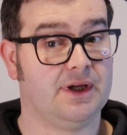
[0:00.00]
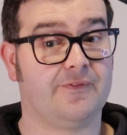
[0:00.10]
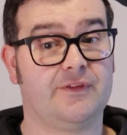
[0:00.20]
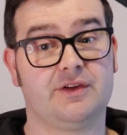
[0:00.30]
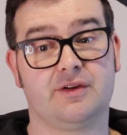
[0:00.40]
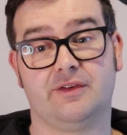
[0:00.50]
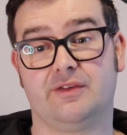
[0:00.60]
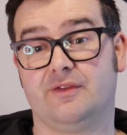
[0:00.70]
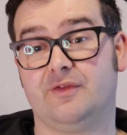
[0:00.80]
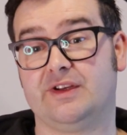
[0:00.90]
If you're doing
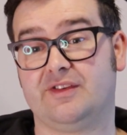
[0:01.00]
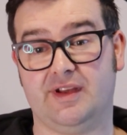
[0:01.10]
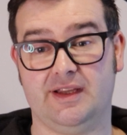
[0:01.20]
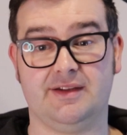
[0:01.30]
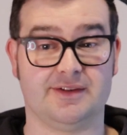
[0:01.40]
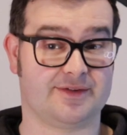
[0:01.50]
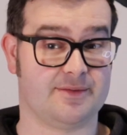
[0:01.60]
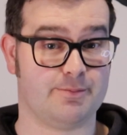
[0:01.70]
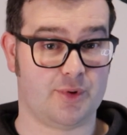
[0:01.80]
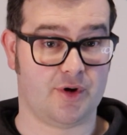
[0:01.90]
something tedious
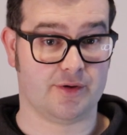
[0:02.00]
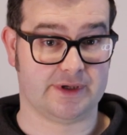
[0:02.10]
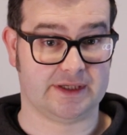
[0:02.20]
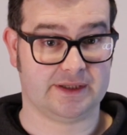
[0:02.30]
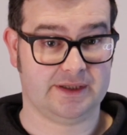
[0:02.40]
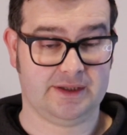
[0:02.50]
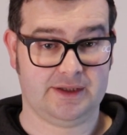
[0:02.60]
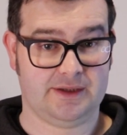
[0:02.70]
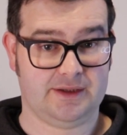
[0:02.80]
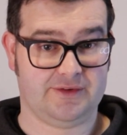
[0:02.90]
and boring,
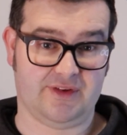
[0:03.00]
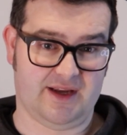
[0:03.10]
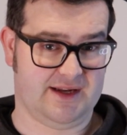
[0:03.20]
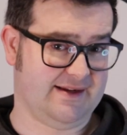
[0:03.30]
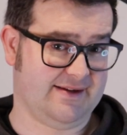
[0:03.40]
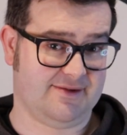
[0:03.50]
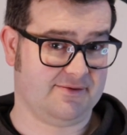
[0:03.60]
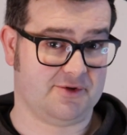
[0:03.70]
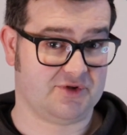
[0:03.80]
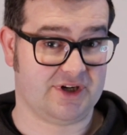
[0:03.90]
say
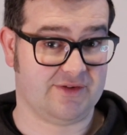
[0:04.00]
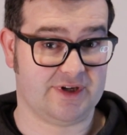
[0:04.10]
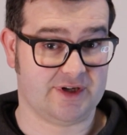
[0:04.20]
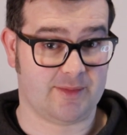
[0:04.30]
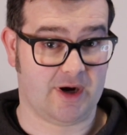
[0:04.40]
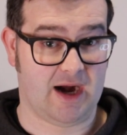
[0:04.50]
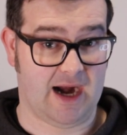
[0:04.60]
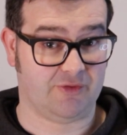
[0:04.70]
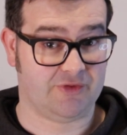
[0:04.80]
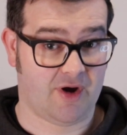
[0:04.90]
watching a video about
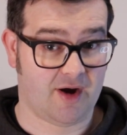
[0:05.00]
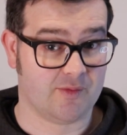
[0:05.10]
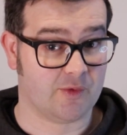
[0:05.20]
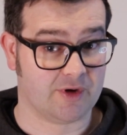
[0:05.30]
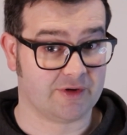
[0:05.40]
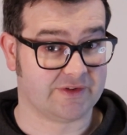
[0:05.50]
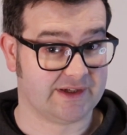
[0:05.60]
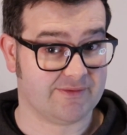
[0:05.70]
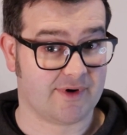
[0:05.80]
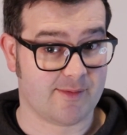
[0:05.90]
how time works
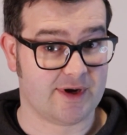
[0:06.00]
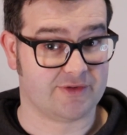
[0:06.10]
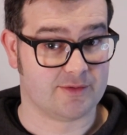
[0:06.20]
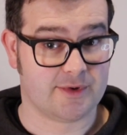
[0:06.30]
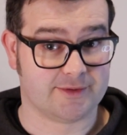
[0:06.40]
in environmental